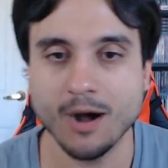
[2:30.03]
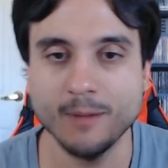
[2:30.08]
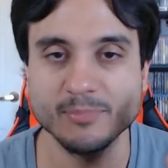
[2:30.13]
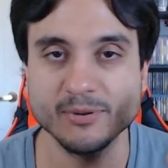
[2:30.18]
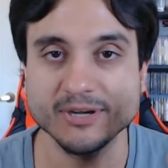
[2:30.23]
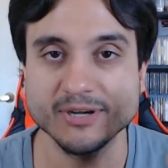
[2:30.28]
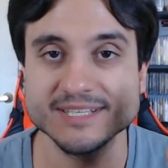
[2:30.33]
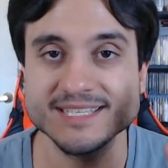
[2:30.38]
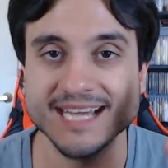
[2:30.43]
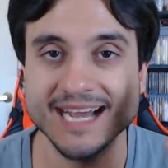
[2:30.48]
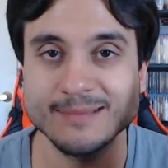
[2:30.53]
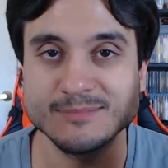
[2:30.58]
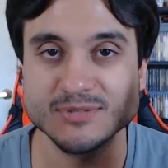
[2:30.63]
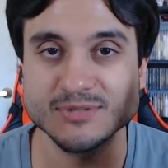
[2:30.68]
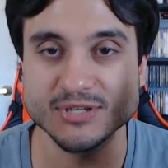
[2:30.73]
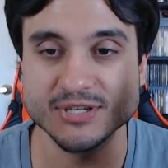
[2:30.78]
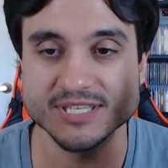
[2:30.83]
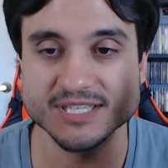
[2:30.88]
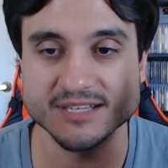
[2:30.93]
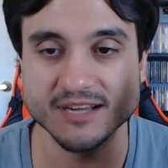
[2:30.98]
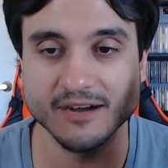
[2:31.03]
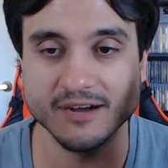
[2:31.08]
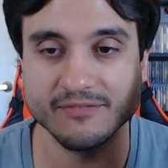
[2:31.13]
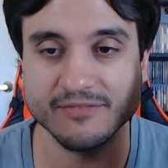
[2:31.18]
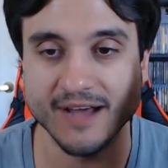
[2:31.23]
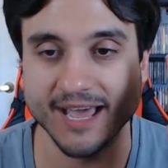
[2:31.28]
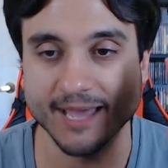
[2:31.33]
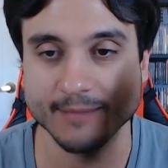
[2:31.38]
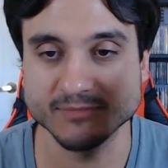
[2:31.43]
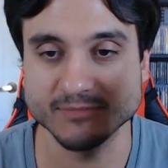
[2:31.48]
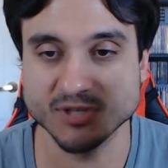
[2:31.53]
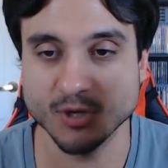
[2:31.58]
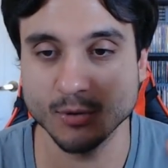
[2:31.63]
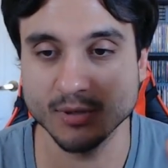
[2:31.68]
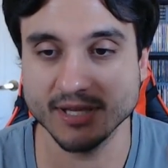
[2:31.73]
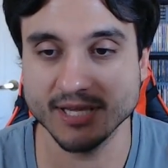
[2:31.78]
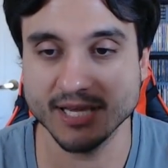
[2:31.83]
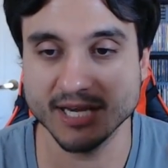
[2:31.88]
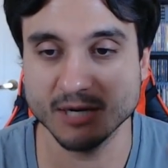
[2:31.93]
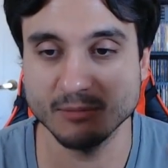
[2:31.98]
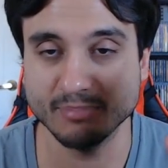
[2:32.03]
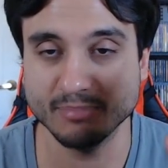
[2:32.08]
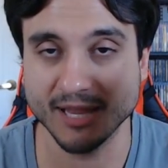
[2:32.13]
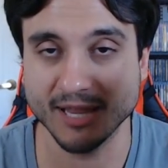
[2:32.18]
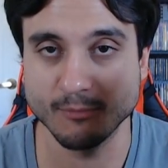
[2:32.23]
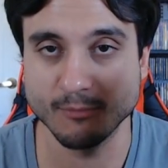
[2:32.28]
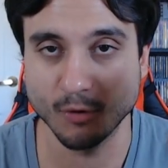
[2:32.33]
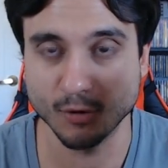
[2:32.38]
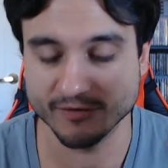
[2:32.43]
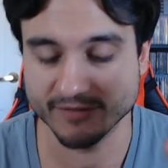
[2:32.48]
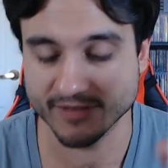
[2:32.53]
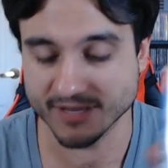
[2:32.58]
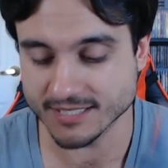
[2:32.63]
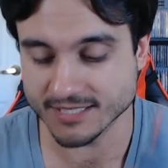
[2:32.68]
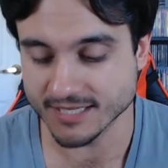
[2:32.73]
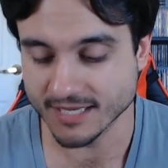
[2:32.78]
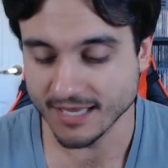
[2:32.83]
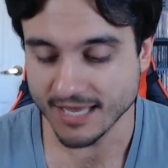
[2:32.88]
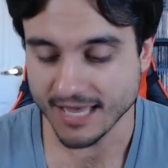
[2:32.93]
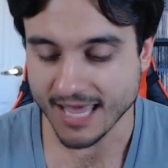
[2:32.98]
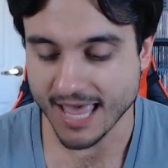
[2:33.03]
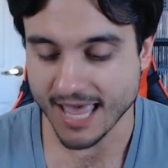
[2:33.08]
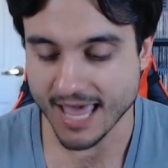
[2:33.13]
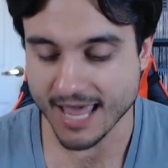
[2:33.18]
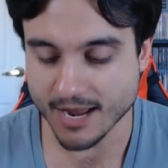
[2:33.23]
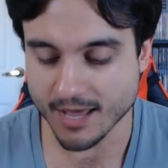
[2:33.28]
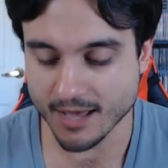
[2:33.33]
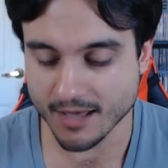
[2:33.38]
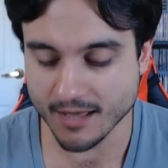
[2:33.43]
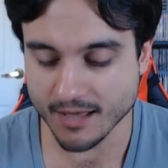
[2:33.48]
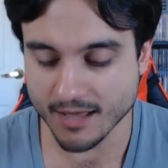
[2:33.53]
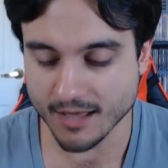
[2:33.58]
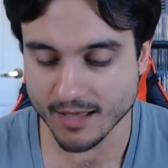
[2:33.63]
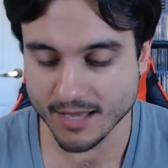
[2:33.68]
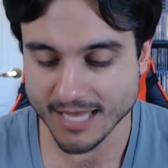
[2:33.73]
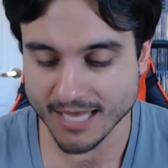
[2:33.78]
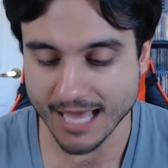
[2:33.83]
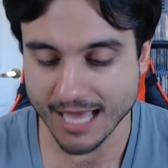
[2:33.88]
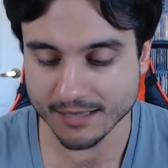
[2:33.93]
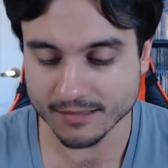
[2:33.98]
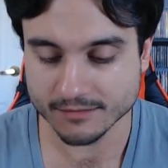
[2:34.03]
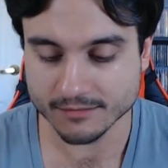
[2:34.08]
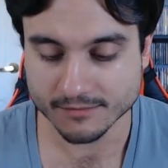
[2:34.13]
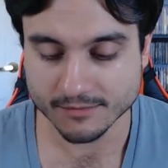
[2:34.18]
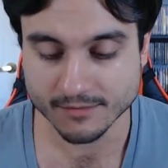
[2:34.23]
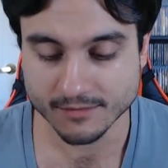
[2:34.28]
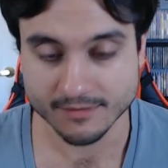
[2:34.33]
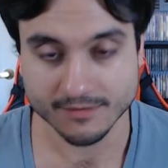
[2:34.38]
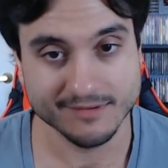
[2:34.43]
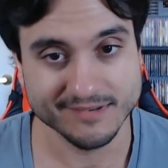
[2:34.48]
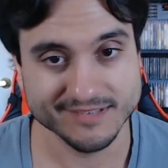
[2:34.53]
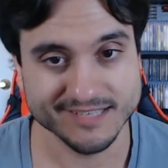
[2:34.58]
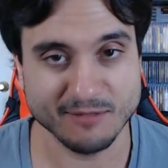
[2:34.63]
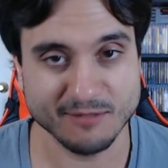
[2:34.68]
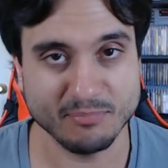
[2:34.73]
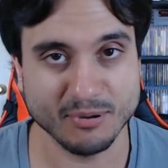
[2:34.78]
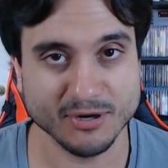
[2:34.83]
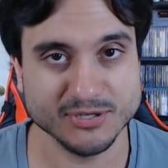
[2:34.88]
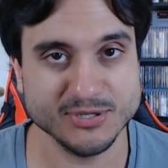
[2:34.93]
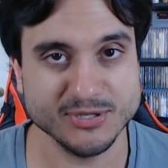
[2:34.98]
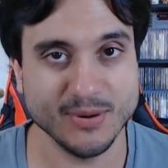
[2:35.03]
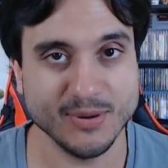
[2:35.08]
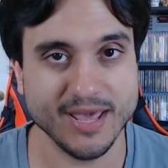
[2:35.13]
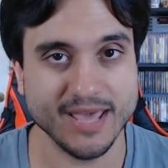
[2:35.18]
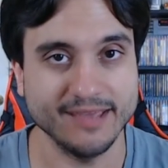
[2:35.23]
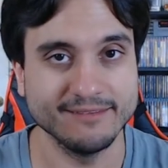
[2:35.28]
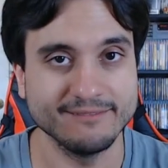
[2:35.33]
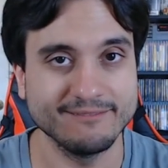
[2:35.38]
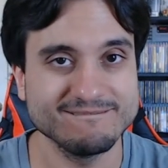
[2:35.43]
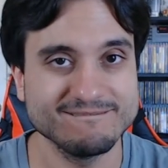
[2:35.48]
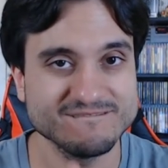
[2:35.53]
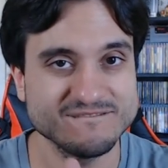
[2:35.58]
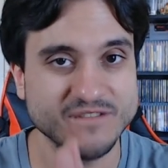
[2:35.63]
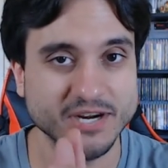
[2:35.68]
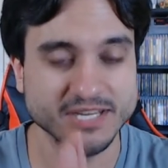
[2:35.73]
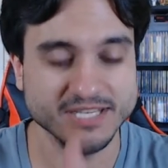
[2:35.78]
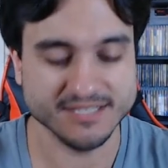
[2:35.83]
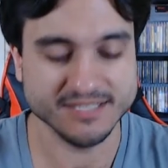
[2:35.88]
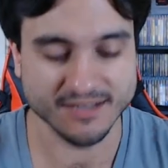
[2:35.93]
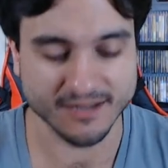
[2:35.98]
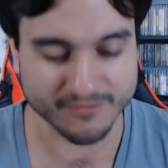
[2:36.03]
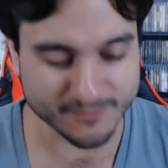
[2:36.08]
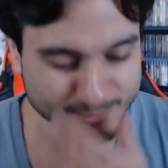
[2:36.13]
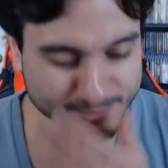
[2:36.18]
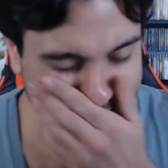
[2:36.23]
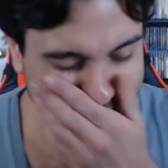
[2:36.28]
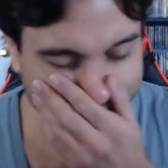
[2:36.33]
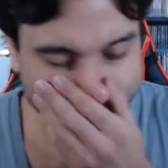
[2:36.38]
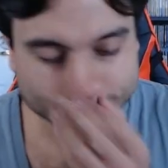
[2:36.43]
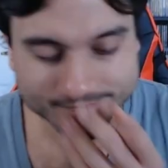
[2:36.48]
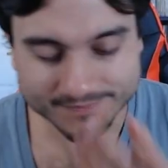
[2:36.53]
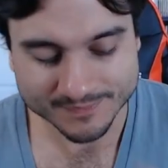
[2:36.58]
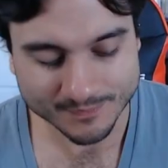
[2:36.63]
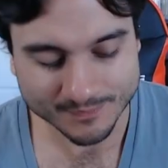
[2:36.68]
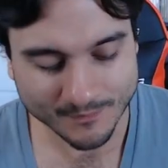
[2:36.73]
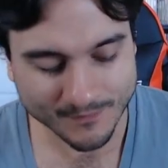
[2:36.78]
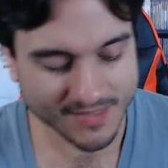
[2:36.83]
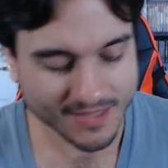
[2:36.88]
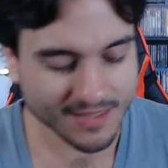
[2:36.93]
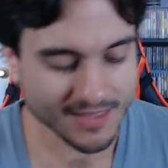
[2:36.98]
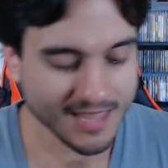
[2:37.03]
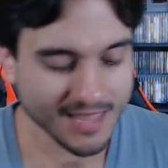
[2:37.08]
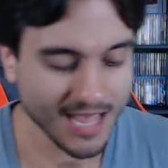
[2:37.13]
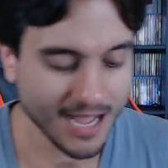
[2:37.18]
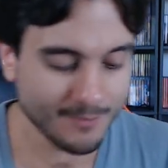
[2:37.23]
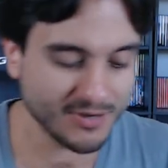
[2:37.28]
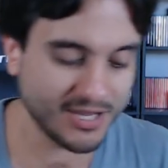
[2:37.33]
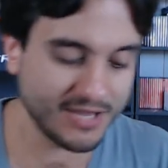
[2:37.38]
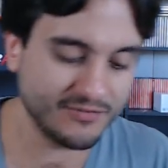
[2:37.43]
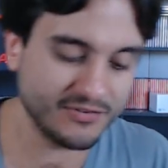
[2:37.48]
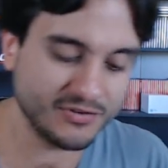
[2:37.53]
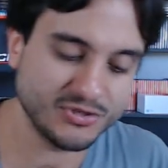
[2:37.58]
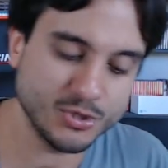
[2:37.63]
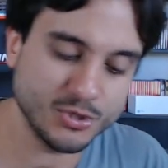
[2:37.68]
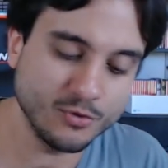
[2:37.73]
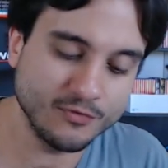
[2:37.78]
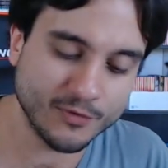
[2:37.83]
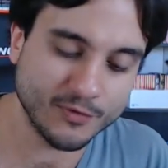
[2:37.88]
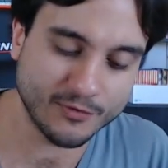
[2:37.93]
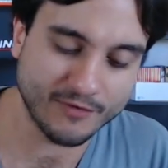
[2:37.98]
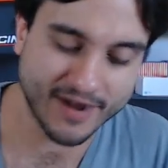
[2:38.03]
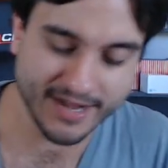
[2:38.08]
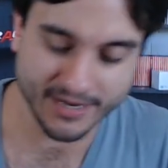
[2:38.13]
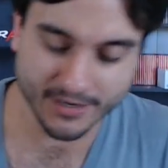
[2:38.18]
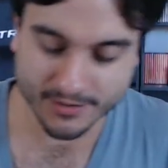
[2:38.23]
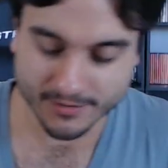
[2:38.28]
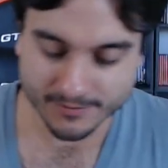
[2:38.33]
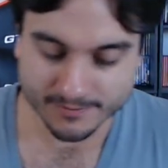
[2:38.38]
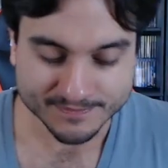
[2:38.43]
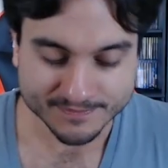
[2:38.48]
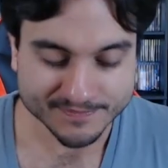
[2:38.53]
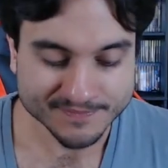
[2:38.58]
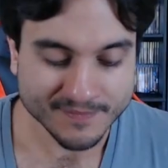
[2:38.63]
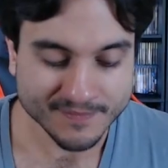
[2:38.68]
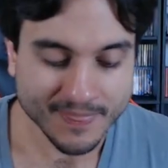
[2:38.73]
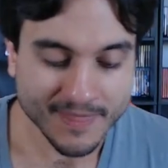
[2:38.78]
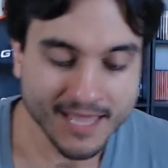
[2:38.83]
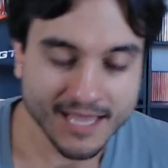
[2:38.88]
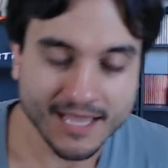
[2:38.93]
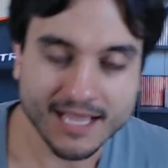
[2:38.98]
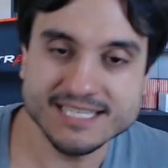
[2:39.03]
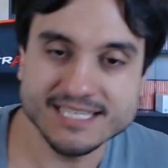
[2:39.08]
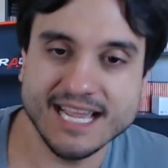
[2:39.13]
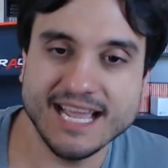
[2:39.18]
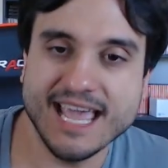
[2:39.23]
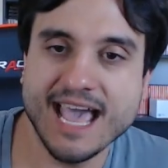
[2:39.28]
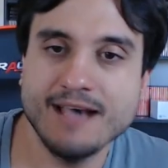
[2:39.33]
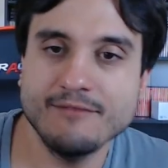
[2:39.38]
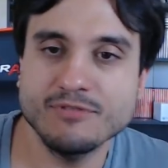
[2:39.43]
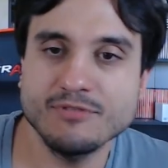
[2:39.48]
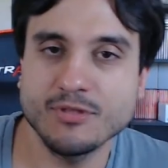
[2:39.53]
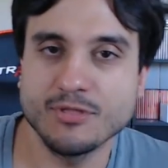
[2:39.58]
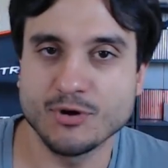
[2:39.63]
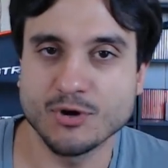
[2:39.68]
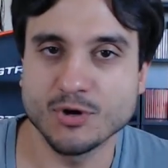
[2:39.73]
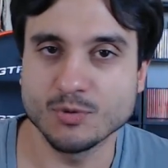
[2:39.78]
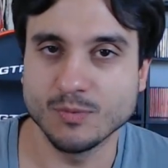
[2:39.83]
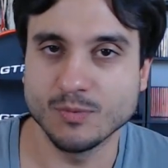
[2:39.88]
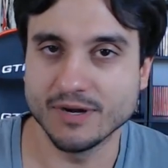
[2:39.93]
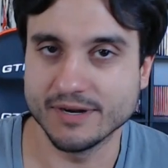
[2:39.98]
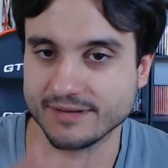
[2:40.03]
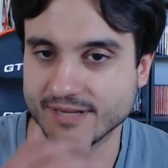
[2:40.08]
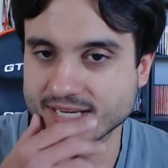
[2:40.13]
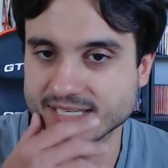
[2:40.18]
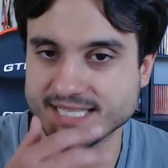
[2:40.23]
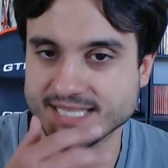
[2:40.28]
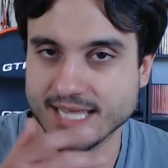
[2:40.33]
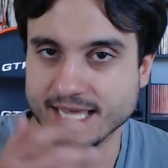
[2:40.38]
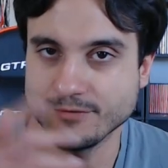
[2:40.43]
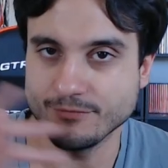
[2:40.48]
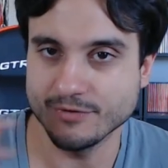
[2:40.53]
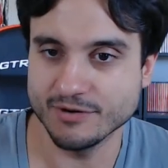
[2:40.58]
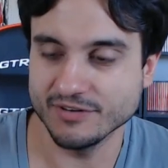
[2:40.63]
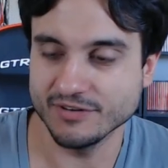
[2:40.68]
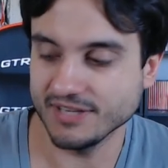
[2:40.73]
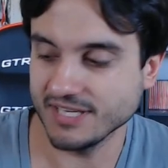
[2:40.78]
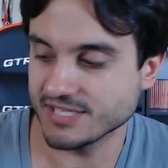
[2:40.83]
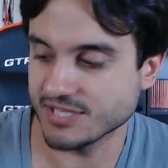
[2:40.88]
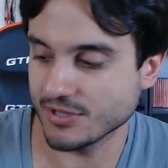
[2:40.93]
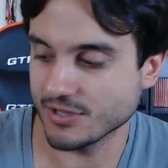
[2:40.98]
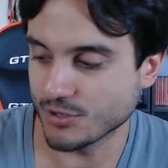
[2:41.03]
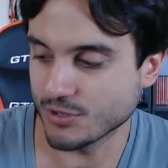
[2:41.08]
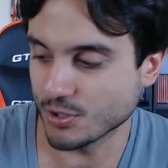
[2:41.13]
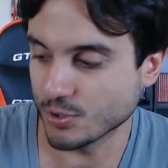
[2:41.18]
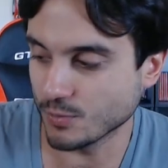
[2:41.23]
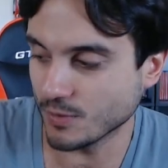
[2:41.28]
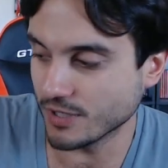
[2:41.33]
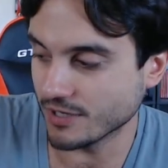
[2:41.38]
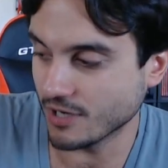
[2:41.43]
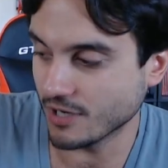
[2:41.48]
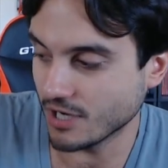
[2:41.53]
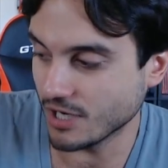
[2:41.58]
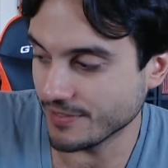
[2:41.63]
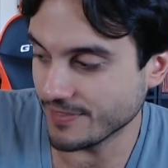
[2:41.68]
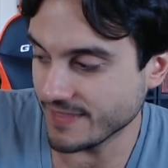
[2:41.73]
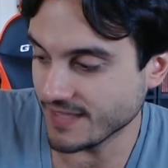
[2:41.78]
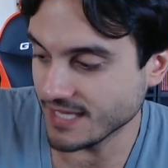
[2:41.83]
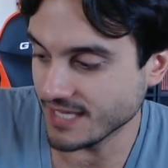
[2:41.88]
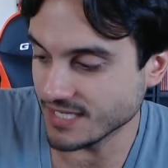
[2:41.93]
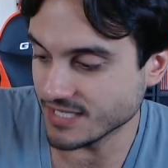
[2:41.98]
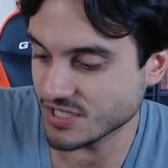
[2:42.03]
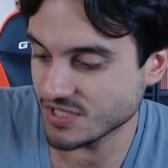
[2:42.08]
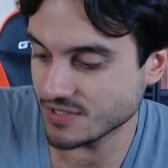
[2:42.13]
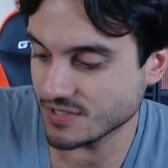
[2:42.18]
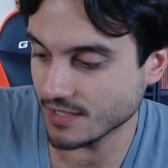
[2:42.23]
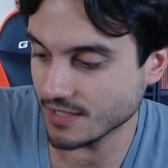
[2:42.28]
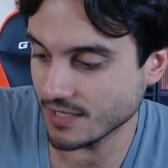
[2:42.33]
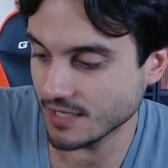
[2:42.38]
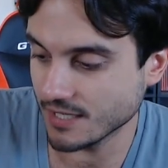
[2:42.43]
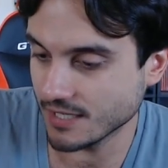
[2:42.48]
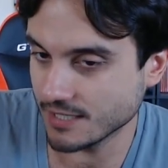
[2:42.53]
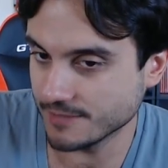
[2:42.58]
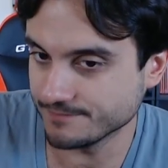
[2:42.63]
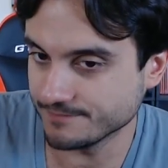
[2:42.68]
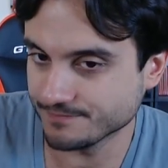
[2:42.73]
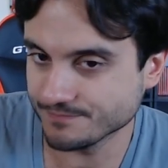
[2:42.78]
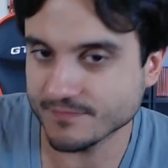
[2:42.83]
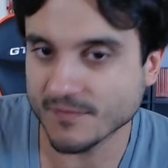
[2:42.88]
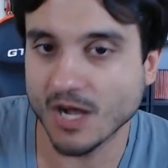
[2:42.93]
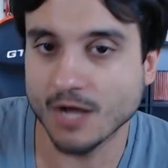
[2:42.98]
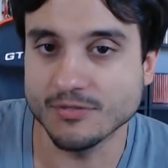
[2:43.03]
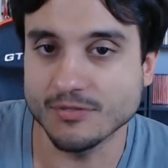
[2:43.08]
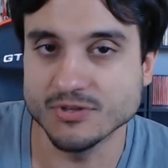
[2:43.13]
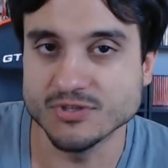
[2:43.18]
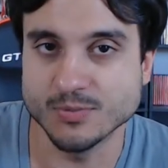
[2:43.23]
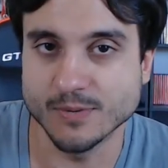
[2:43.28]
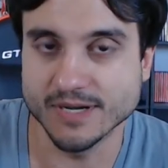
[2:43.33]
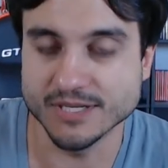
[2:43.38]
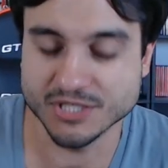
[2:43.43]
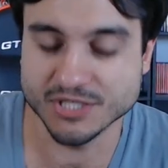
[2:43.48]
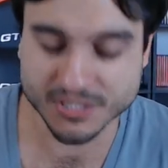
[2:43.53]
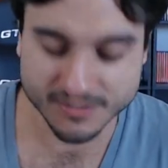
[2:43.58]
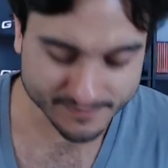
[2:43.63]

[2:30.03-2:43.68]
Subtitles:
good times, good stuff. I am totally gonna play more of this. And yeah, South Park Snow Day, funny stuff. I'm gonna give it 2 for right here, because I have the third one, because they re-released the third one on the Switch.